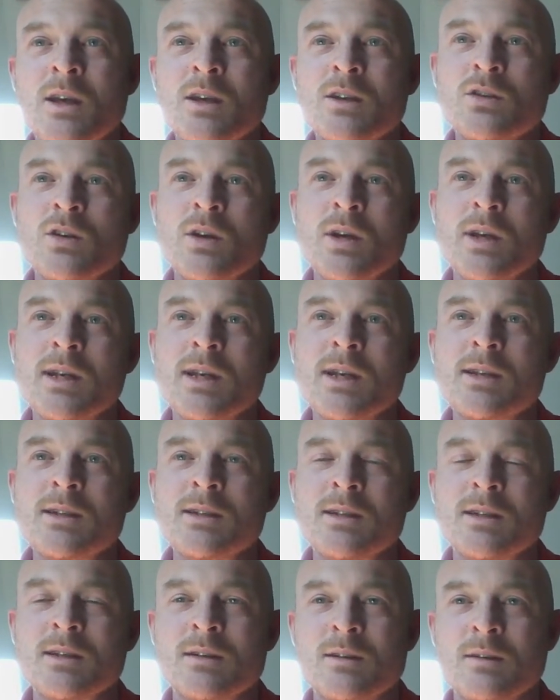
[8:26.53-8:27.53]
So you need
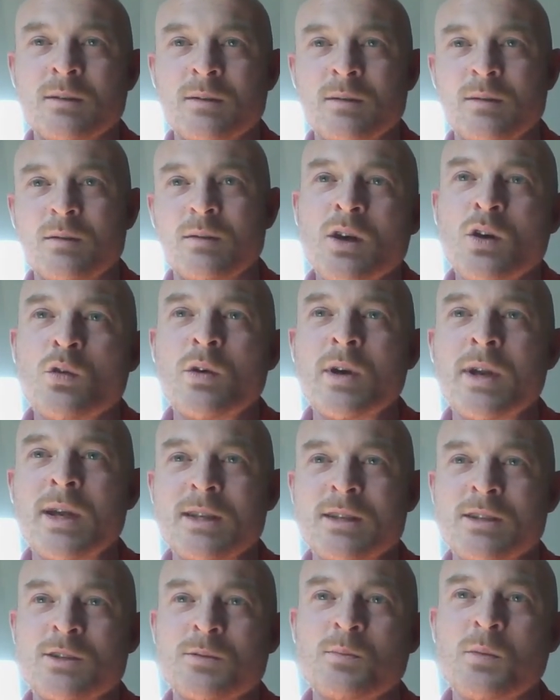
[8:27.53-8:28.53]
to
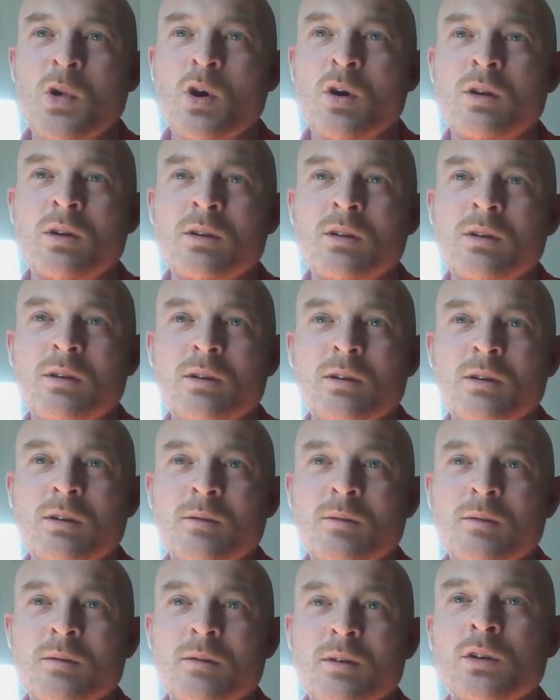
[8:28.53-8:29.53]
create small
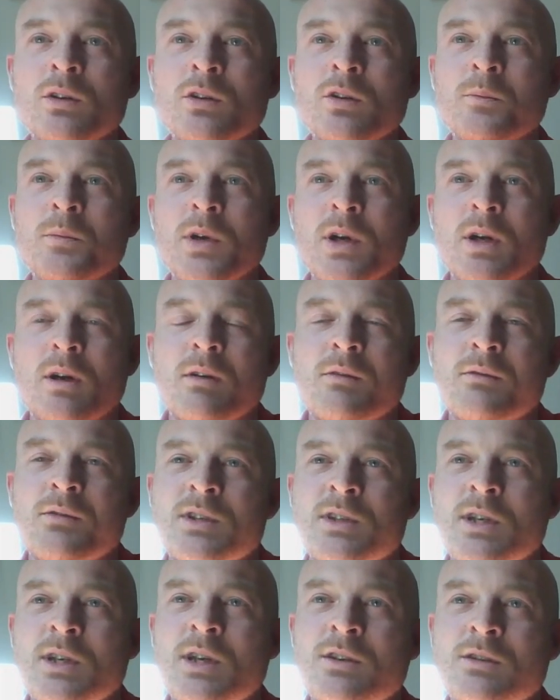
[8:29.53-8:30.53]
number
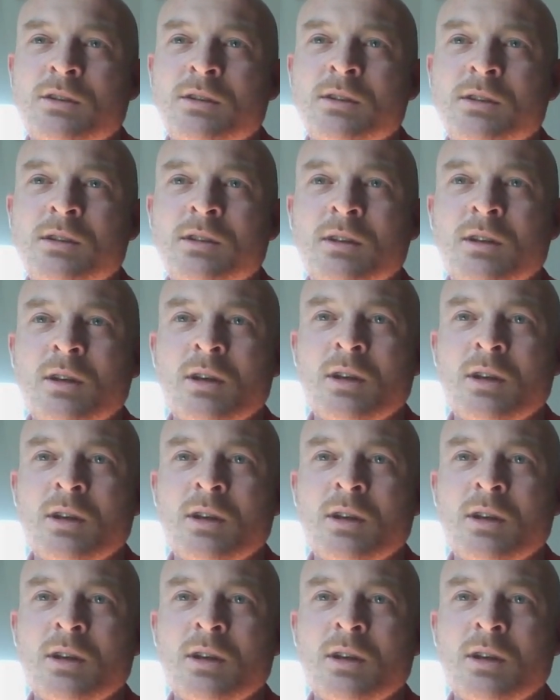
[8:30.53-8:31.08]
conversations.